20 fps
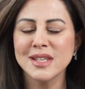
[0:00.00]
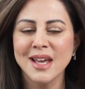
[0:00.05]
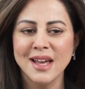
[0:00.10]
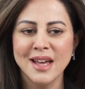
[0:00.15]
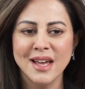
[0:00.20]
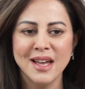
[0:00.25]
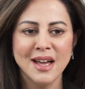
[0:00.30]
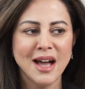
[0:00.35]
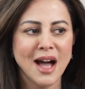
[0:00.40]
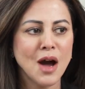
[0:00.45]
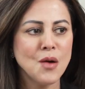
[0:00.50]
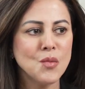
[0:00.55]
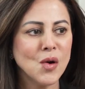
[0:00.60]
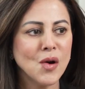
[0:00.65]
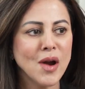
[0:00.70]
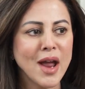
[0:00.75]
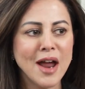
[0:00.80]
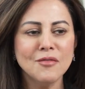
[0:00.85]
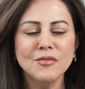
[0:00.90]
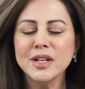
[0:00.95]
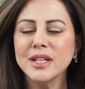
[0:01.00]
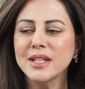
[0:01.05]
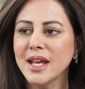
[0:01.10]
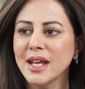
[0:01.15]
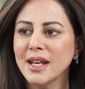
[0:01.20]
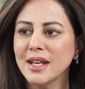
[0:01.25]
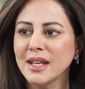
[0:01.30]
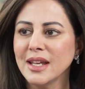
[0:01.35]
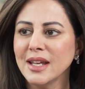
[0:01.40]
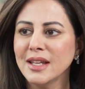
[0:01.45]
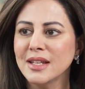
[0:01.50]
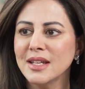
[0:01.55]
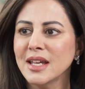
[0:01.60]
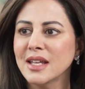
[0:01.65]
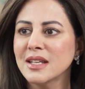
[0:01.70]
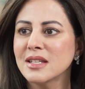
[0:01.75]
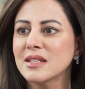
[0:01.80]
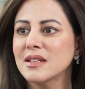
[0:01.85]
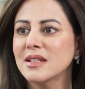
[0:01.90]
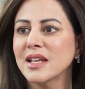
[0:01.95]
is our everyday need.
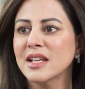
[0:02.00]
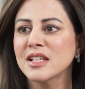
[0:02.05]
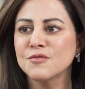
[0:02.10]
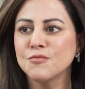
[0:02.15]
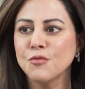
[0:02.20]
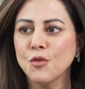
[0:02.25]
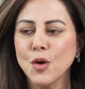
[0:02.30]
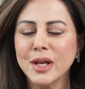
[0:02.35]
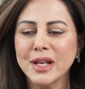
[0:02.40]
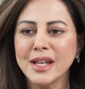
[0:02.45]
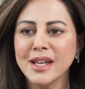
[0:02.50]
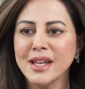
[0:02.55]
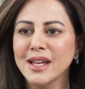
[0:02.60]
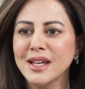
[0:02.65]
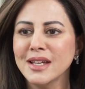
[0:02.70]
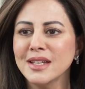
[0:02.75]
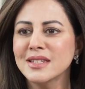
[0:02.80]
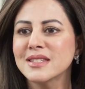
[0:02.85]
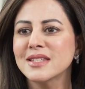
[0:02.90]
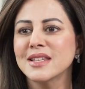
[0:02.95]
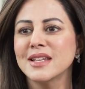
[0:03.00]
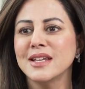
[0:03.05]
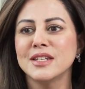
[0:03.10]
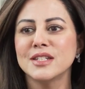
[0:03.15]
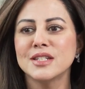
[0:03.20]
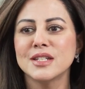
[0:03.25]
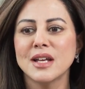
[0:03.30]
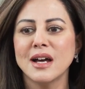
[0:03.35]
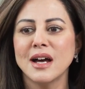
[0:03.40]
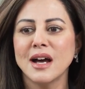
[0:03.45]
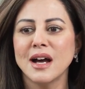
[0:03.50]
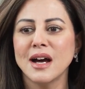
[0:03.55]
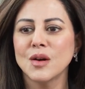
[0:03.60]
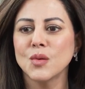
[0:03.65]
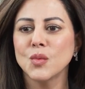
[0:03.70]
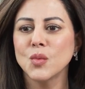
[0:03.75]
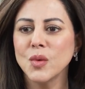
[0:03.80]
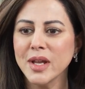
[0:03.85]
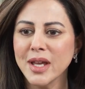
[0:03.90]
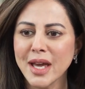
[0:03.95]
It exfoliates, it
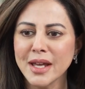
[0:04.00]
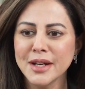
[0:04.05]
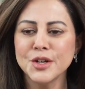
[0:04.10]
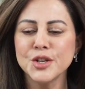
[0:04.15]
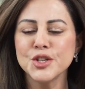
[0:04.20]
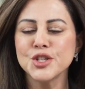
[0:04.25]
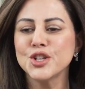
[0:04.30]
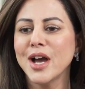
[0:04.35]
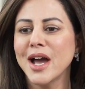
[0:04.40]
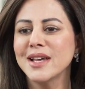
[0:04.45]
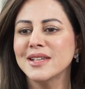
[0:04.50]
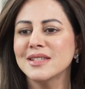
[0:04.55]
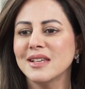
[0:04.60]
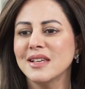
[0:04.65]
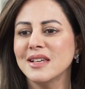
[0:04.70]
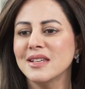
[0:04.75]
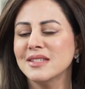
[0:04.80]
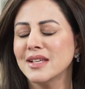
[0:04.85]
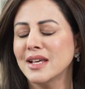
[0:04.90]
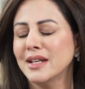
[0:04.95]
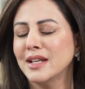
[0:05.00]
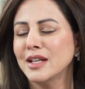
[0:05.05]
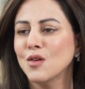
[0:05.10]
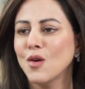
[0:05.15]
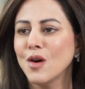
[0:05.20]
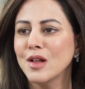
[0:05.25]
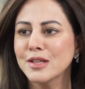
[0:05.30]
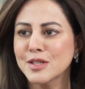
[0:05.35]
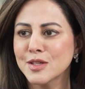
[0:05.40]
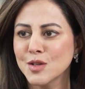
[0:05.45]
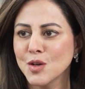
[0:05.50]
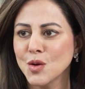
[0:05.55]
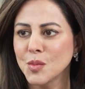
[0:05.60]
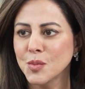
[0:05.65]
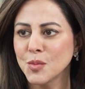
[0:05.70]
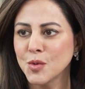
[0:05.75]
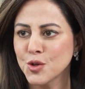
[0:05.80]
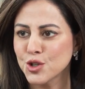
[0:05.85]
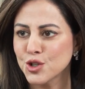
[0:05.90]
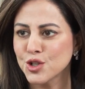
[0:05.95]
re-energizes, and it also
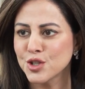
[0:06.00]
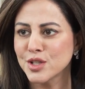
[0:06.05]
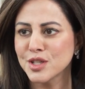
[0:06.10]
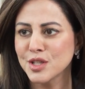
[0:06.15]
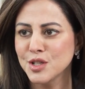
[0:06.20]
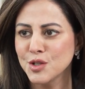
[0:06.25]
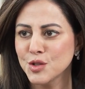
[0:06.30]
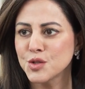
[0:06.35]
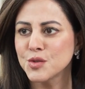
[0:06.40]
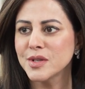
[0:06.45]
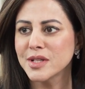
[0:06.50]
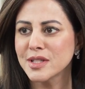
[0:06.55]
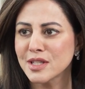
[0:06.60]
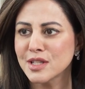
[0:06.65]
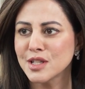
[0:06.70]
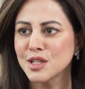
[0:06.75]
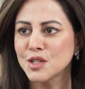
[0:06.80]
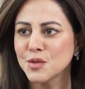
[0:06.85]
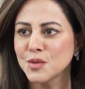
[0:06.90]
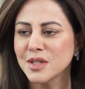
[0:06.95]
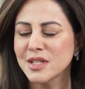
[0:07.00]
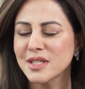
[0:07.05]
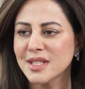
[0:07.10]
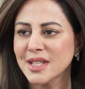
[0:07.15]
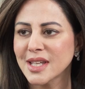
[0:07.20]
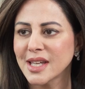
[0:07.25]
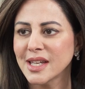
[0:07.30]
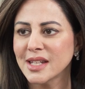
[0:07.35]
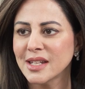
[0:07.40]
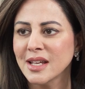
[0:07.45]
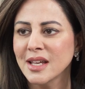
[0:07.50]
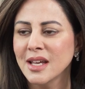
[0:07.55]
pushes nutrients into the skin.